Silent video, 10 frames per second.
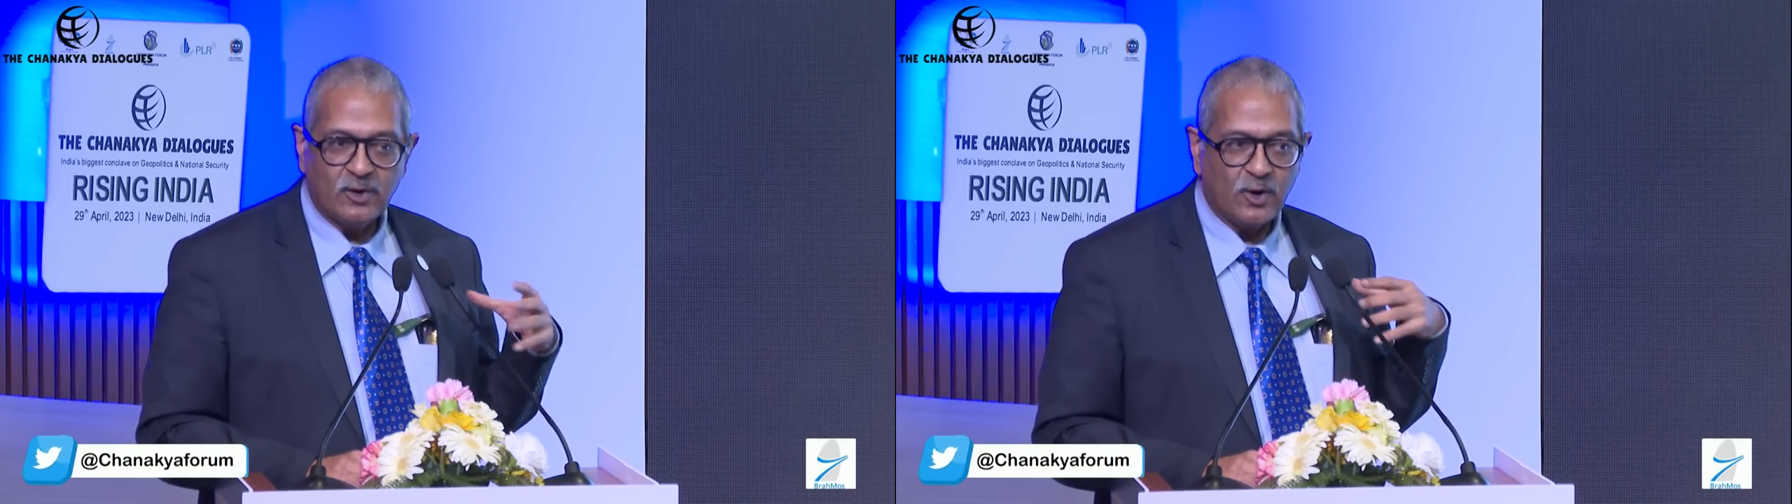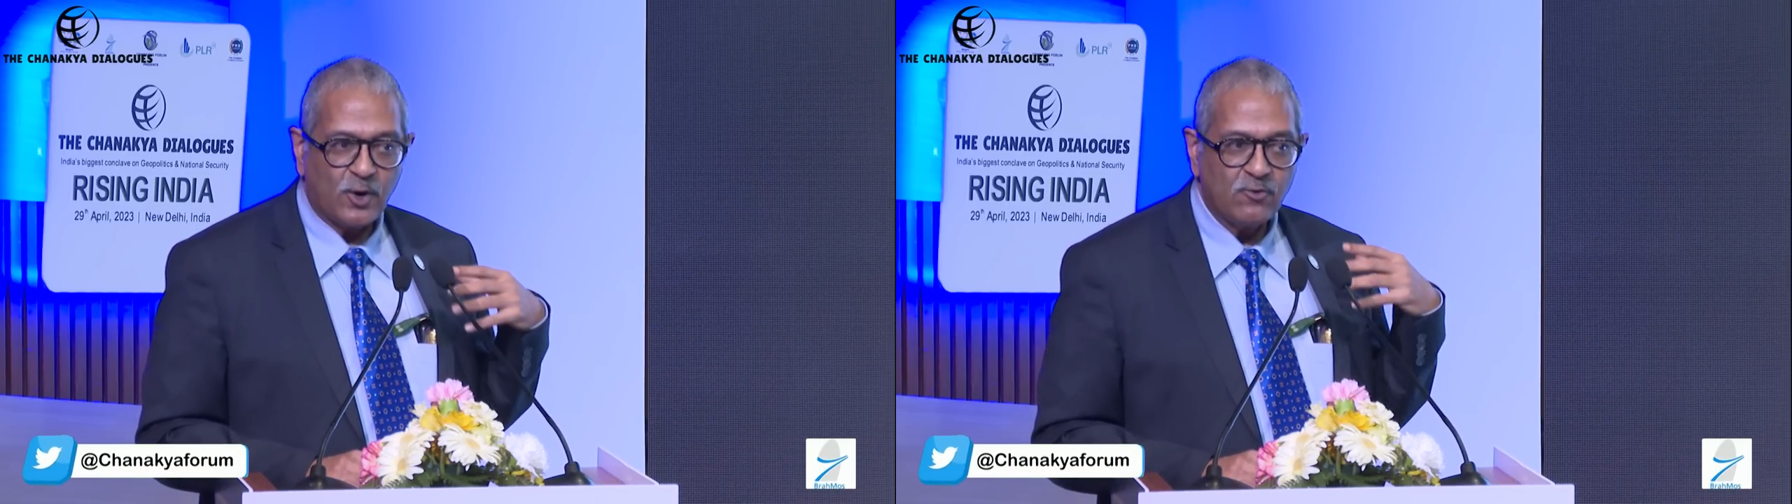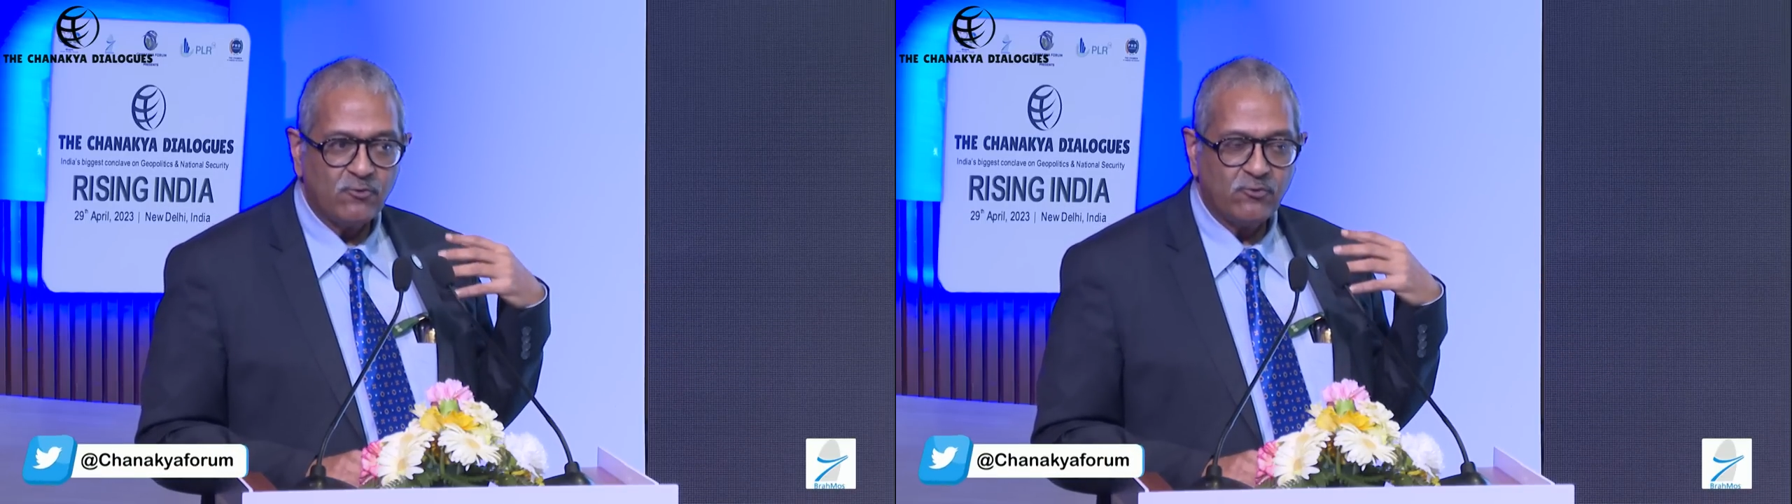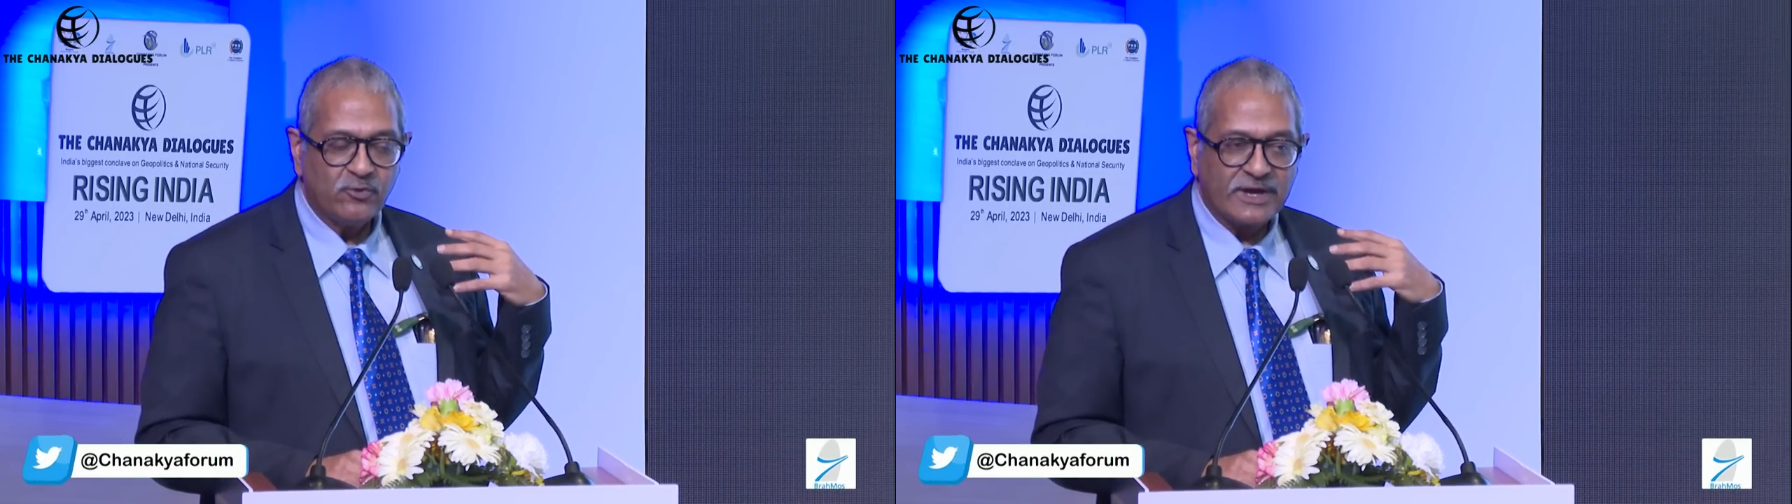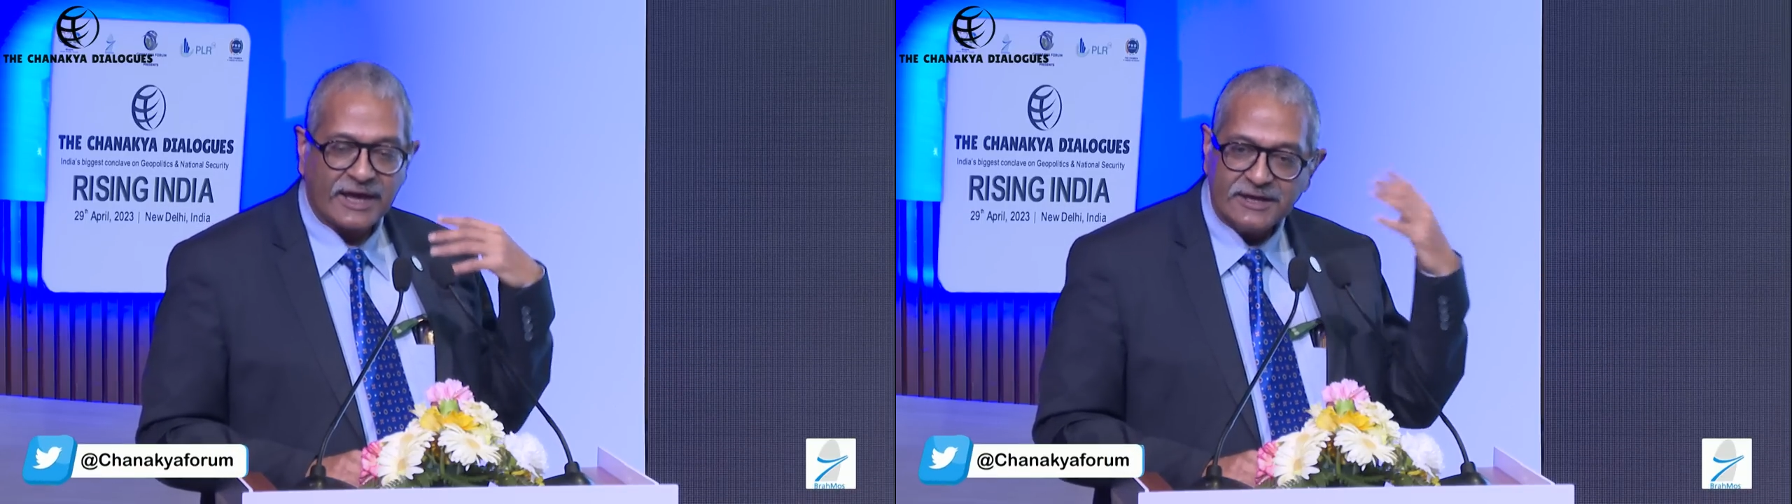a lot of
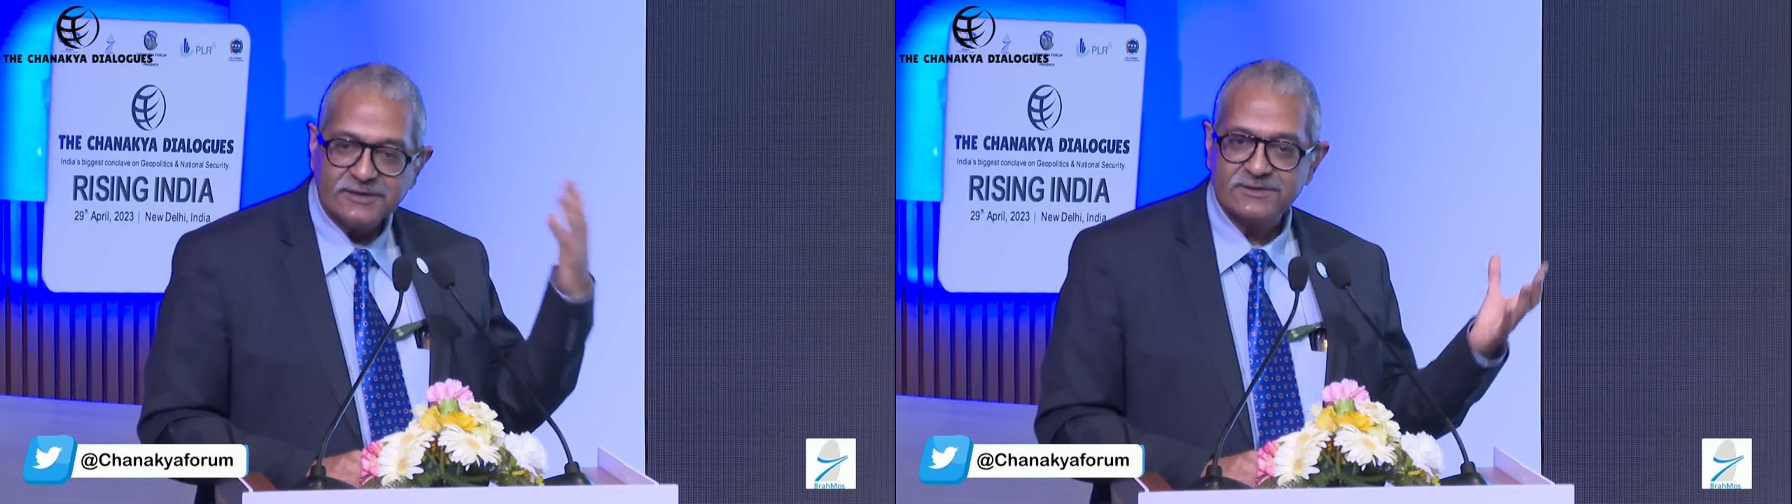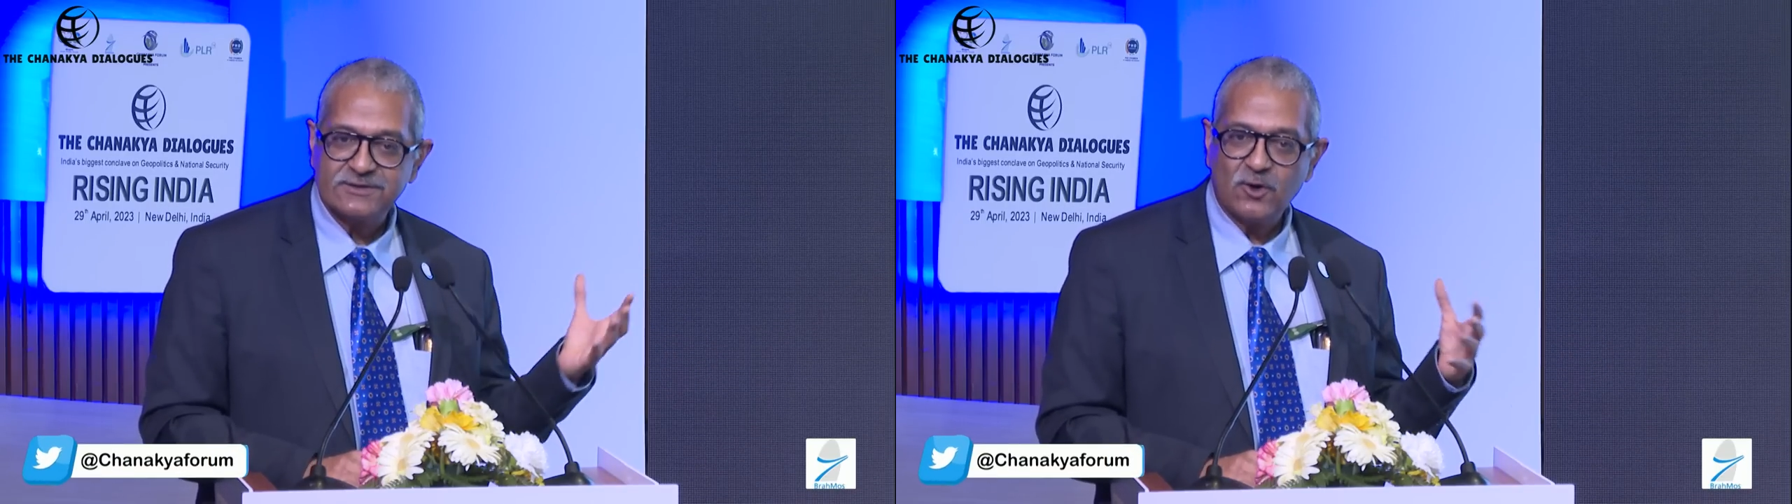gains,